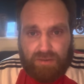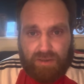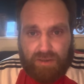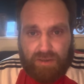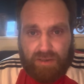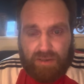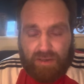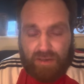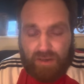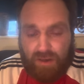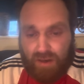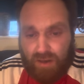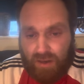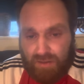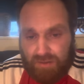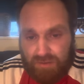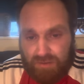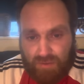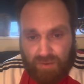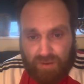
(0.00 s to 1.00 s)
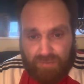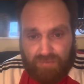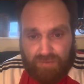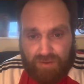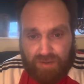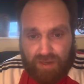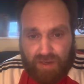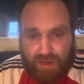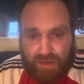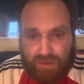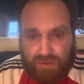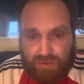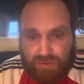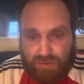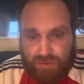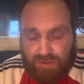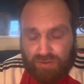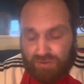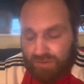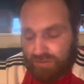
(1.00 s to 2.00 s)
Uh, Arsenal have the
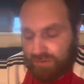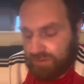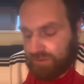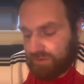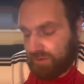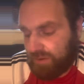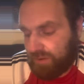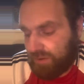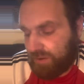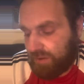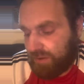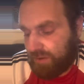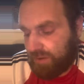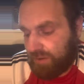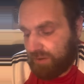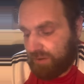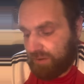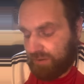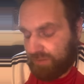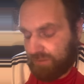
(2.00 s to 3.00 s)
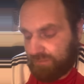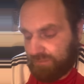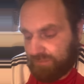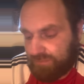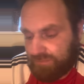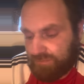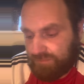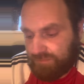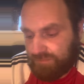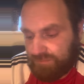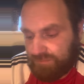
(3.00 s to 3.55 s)
cash. Um,